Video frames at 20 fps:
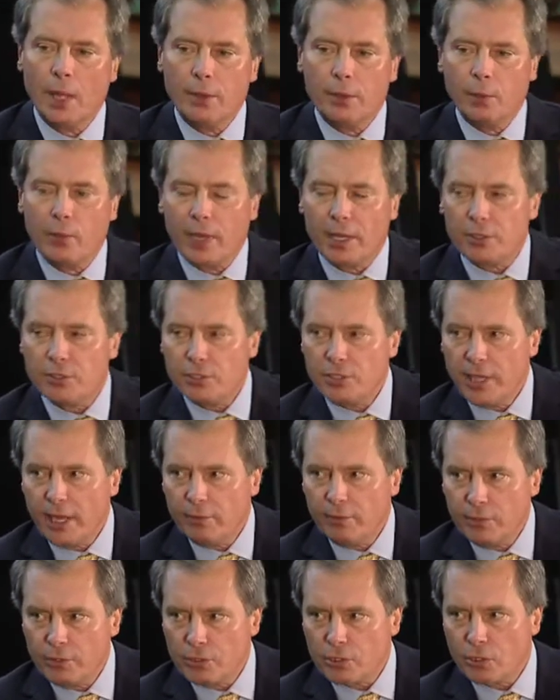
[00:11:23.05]
We've got
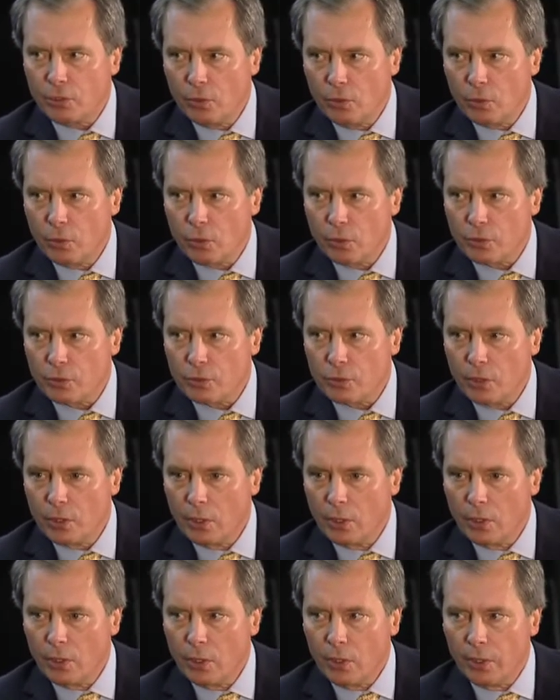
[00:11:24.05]
7 schools
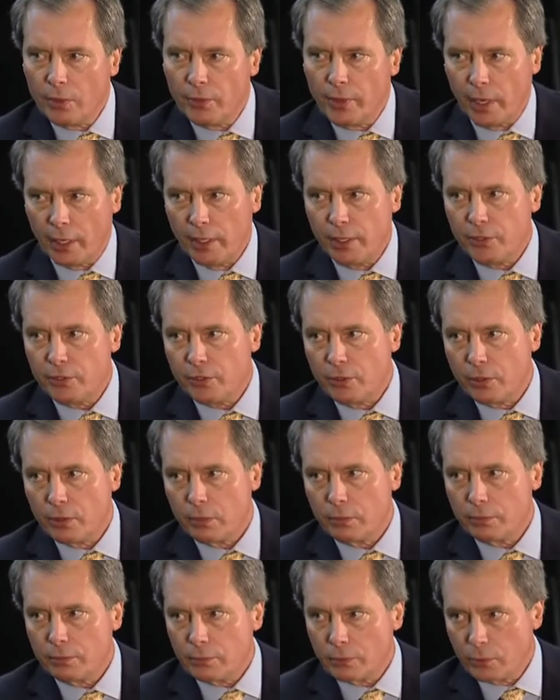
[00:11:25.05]
that at least the
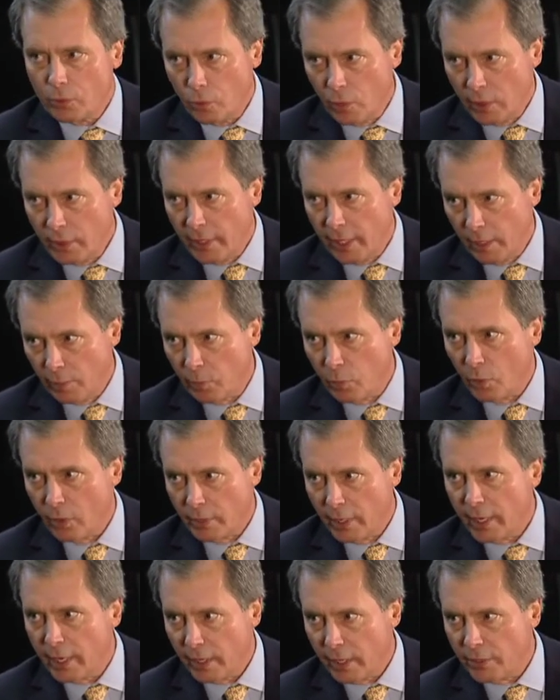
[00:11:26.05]
coordinating board,
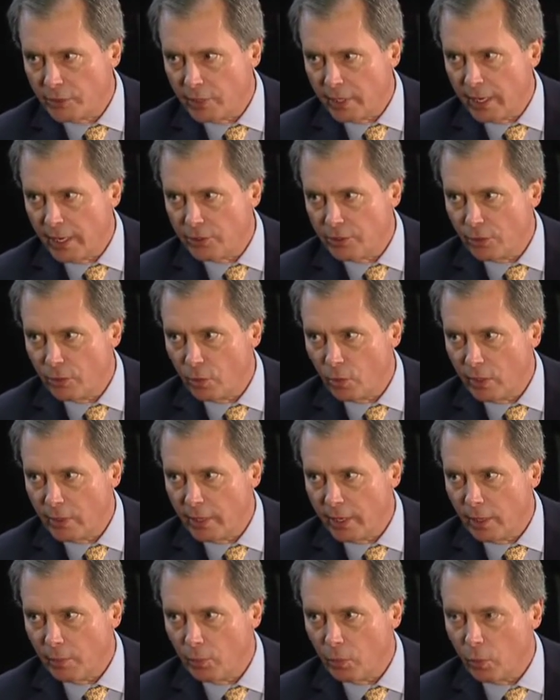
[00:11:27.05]
the Higher Education
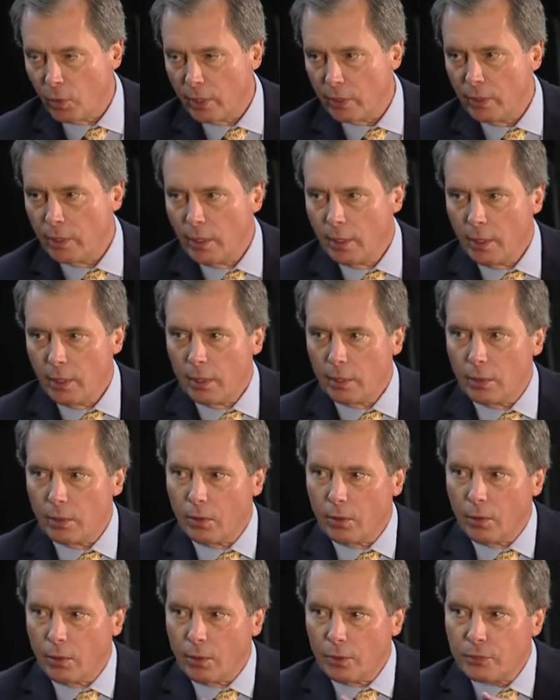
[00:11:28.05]
Coordinating Board,
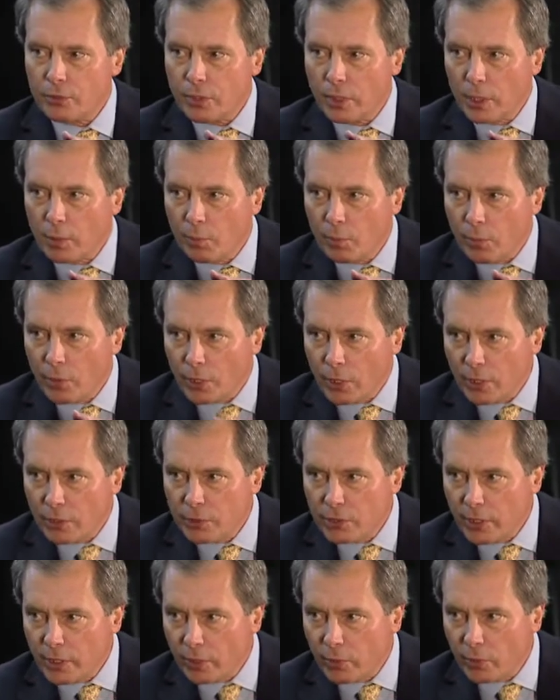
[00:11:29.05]
calls
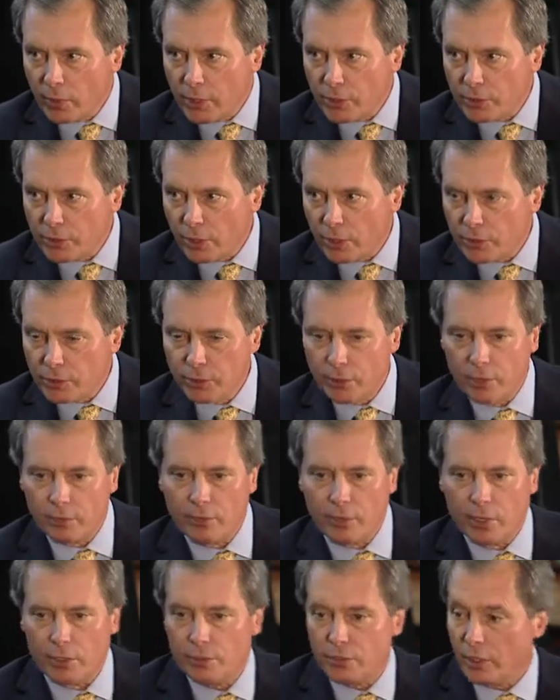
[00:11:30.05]
emerging research
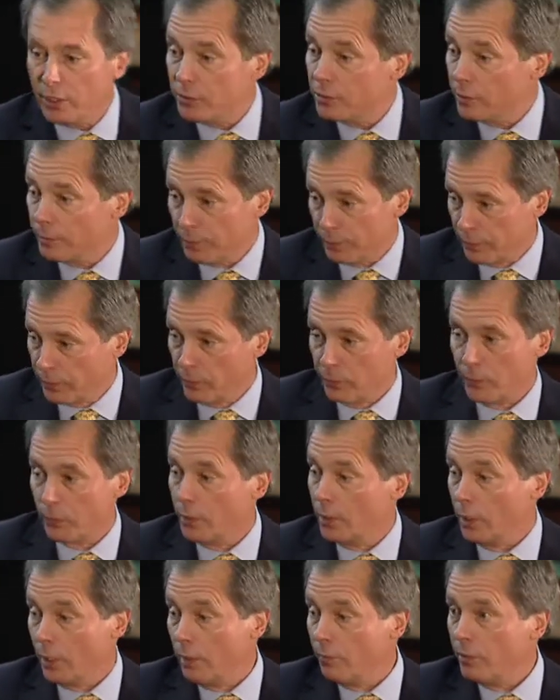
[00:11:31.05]
universities.
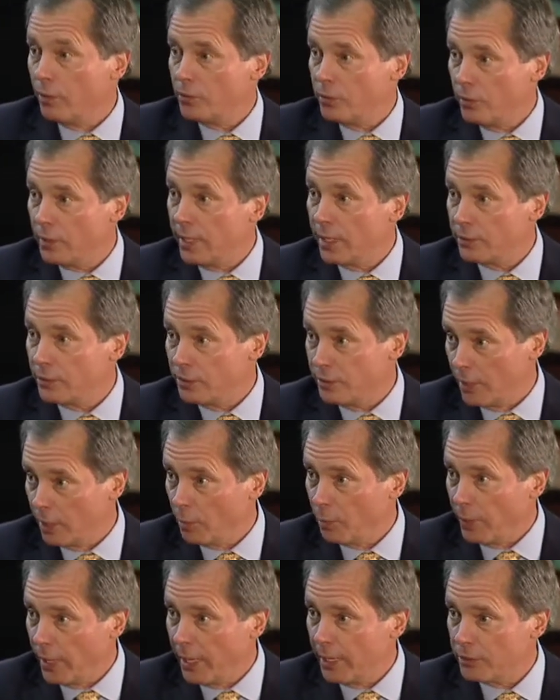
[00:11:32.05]
The University of Texas in
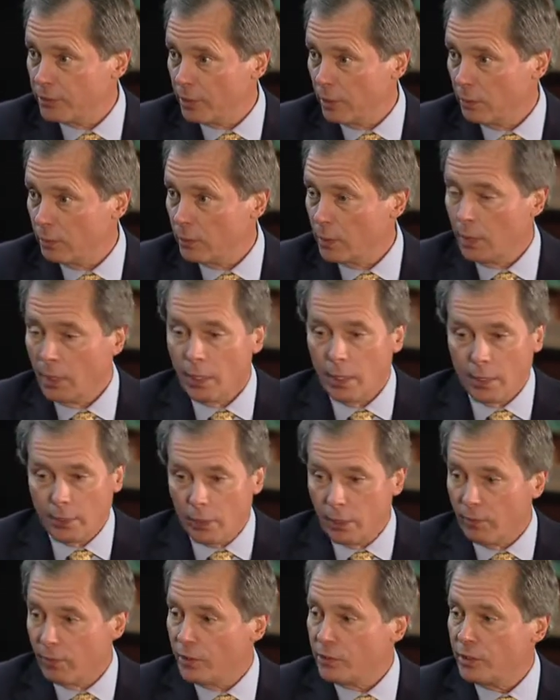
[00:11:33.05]
El Paso,
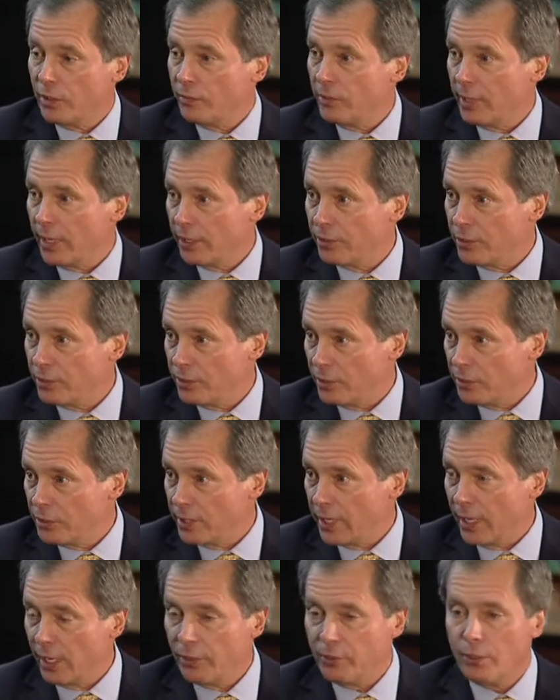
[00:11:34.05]
University of Texas in
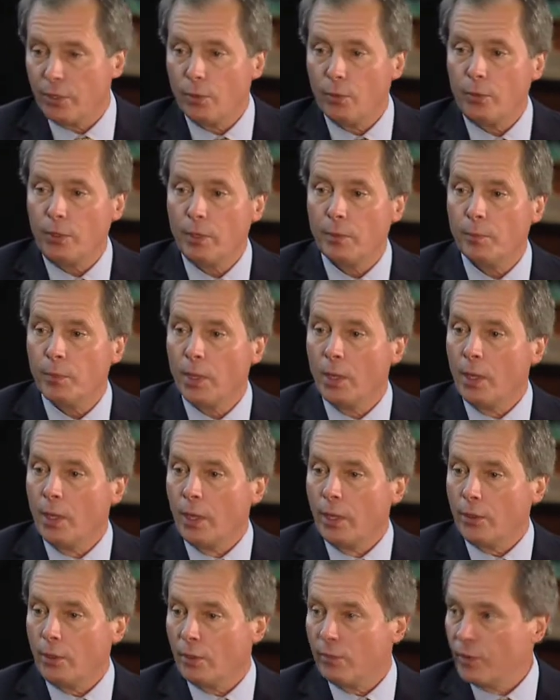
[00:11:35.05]
San Antonio,
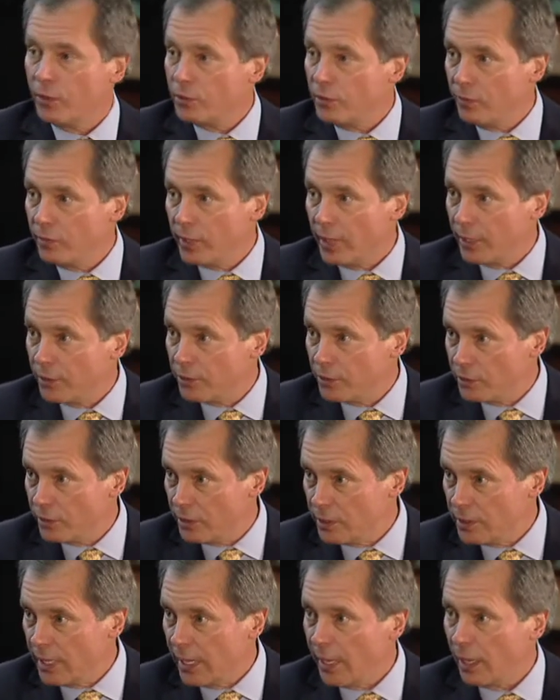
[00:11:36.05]
University of Texas
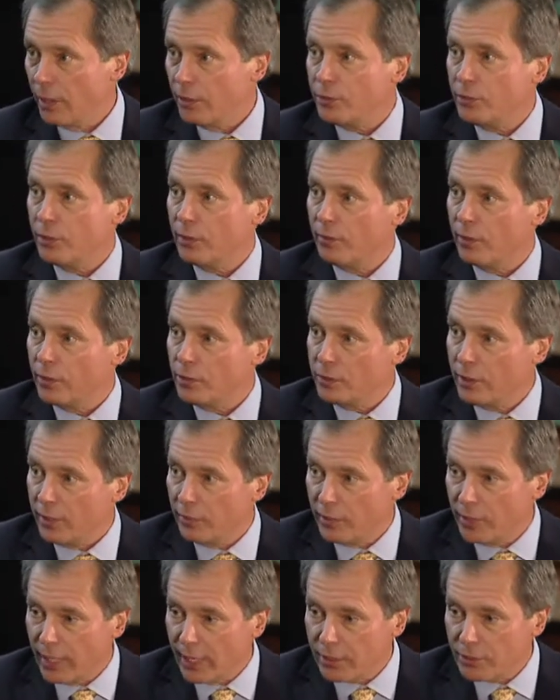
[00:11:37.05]
in Dallas, University
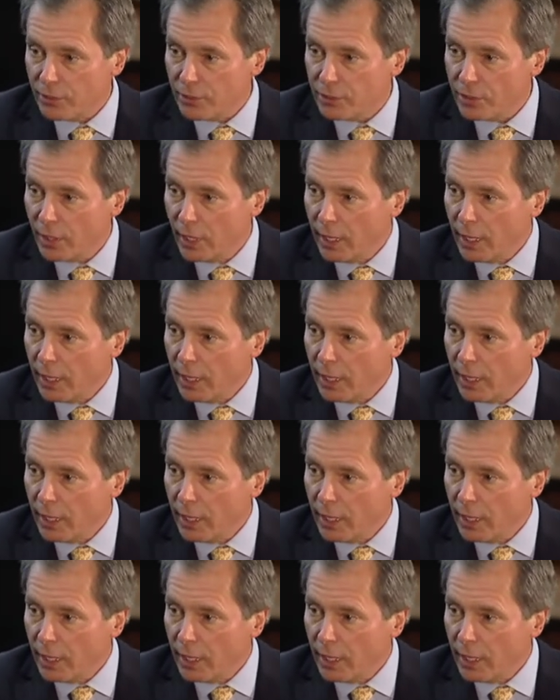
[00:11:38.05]
of Texas